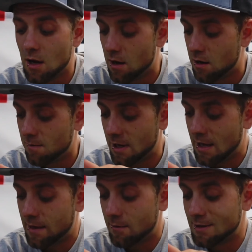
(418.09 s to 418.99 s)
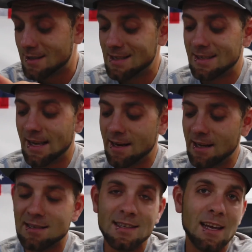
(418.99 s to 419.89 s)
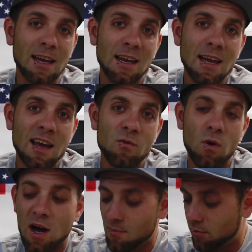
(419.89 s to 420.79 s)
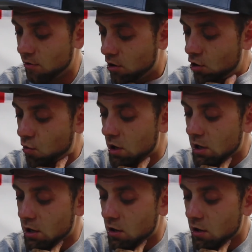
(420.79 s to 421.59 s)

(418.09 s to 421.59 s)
Again, that was the Zenny, Z-E-N-Y Pro